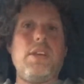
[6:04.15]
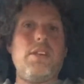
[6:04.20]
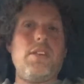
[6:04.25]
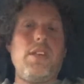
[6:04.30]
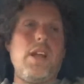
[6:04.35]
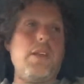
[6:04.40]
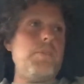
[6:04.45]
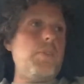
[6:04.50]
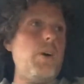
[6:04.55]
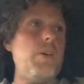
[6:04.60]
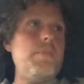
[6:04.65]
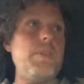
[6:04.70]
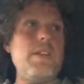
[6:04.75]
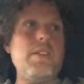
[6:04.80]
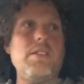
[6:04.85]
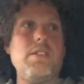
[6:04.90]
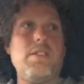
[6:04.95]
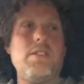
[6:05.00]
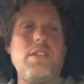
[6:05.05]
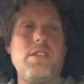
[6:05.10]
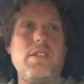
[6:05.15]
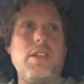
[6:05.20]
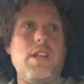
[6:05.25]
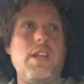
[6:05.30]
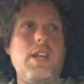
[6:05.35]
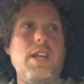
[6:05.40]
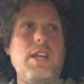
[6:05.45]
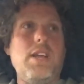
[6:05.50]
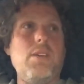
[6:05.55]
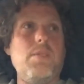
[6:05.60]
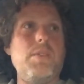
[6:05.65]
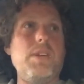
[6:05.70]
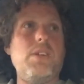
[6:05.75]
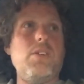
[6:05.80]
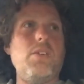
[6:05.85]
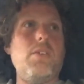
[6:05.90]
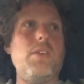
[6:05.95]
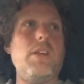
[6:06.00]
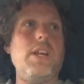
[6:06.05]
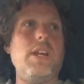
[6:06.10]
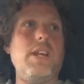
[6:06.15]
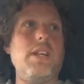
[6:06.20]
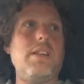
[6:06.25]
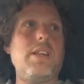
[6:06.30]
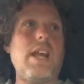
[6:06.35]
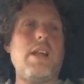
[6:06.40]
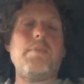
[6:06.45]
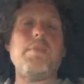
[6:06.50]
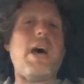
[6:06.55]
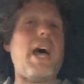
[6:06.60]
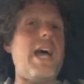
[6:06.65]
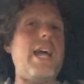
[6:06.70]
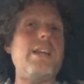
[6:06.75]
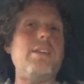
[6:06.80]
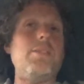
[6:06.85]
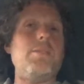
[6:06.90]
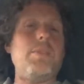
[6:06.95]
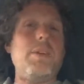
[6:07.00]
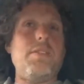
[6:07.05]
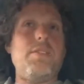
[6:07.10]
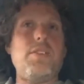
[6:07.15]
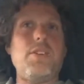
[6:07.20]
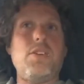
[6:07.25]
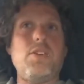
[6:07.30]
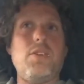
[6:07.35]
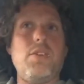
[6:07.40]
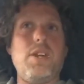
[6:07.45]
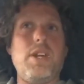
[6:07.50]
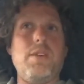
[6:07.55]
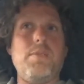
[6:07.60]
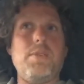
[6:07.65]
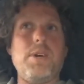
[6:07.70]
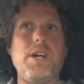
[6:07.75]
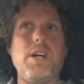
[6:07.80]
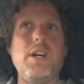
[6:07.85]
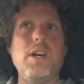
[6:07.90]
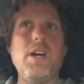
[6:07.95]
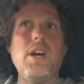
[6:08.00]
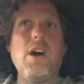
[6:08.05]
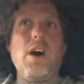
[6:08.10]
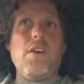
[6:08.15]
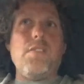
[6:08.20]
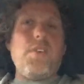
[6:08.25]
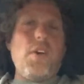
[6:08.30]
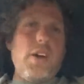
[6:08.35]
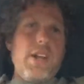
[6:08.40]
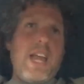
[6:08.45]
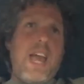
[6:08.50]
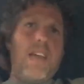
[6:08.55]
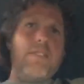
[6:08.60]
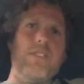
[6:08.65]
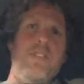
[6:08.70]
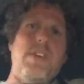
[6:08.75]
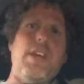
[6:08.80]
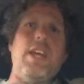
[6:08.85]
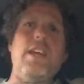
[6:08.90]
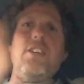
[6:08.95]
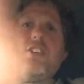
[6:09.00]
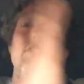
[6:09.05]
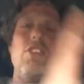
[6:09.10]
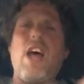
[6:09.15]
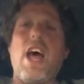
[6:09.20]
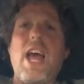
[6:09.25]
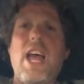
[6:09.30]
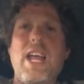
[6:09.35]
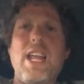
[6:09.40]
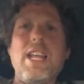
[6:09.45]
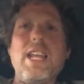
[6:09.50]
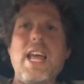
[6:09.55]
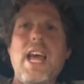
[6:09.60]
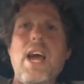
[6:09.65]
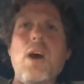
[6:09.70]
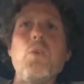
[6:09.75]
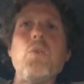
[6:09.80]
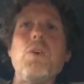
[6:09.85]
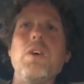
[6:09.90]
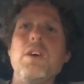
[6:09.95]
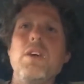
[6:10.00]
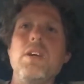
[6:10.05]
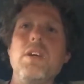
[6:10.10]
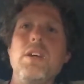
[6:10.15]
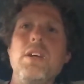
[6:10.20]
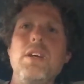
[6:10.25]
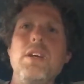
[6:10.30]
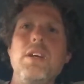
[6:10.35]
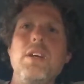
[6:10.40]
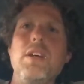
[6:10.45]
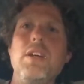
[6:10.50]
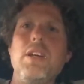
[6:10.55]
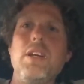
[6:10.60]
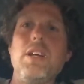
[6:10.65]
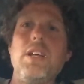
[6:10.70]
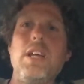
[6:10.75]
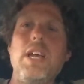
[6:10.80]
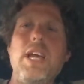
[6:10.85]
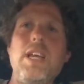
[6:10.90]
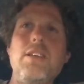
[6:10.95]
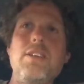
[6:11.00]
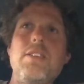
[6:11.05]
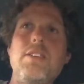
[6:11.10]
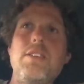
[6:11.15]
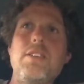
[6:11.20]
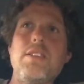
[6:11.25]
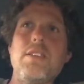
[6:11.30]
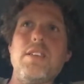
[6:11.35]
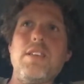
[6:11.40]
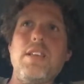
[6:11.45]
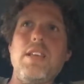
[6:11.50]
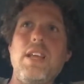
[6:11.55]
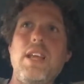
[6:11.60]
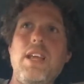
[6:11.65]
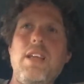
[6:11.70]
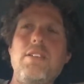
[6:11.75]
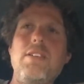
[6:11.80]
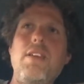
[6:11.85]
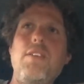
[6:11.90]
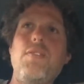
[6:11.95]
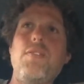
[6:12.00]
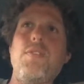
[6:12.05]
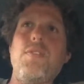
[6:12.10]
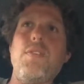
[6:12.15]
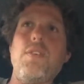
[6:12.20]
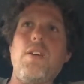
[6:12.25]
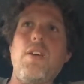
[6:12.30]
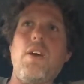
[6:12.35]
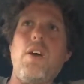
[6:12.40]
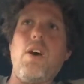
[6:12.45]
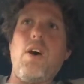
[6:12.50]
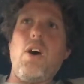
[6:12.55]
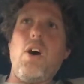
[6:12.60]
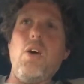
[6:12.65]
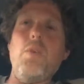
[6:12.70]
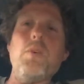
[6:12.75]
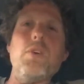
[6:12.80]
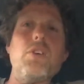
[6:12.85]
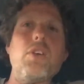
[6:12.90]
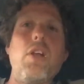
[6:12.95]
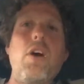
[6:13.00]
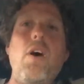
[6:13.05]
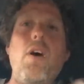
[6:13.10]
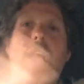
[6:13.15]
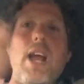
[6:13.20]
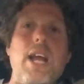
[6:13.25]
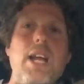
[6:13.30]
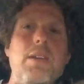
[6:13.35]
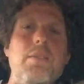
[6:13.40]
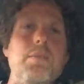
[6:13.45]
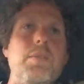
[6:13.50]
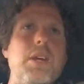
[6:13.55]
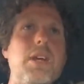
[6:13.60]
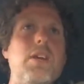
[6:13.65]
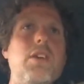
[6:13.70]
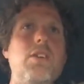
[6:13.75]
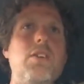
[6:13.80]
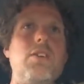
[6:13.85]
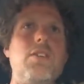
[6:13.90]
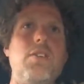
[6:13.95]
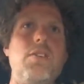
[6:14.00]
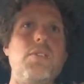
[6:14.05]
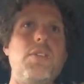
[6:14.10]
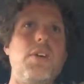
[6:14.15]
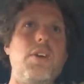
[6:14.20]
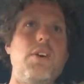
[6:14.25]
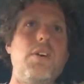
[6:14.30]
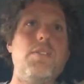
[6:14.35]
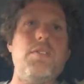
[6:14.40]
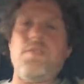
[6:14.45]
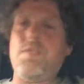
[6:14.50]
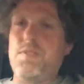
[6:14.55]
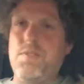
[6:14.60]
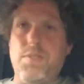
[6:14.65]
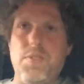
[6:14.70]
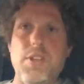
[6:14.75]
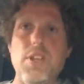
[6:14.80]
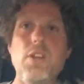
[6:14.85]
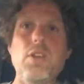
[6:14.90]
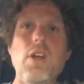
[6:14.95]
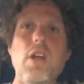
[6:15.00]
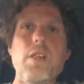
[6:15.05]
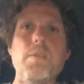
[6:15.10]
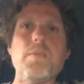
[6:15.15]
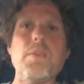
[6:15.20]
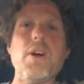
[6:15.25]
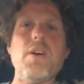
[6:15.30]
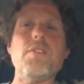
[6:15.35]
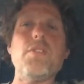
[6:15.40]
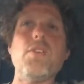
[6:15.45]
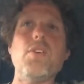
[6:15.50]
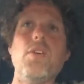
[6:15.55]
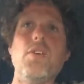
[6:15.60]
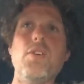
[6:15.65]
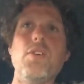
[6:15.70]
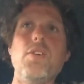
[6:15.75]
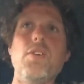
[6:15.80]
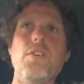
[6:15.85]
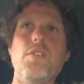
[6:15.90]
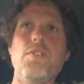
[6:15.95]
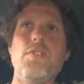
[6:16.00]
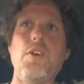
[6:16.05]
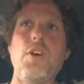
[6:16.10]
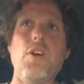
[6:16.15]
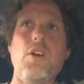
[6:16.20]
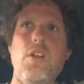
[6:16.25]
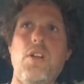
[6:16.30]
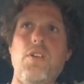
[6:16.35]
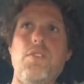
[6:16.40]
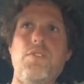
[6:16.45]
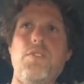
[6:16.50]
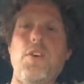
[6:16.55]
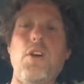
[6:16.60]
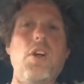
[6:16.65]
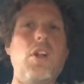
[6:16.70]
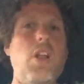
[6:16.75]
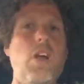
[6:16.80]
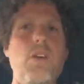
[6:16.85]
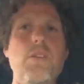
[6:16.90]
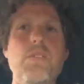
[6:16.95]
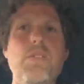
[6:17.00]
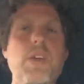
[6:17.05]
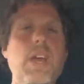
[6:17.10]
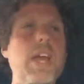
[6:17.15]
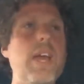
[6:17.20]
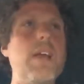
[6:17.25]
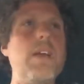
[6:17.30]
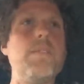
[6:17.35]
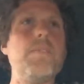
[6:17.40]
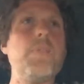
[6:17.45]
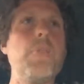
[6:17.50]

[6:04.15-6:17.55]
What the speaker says: It's none of my business, is it? He could be doing it and his dad paying him a bit for doing it. But I find that everything he's saying now is as if I was lying because of the, you know, the brother on furlough thing.